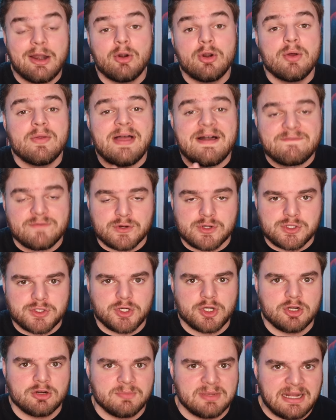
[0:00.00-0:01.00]
don't know that for
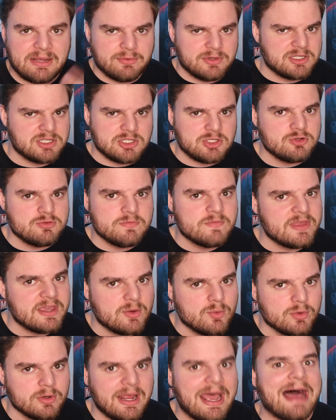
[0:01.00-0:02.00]
sure, but I would assume they
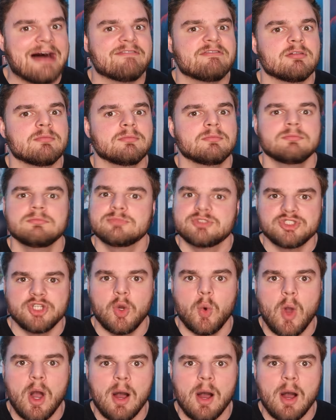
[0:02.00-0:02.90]
would have him show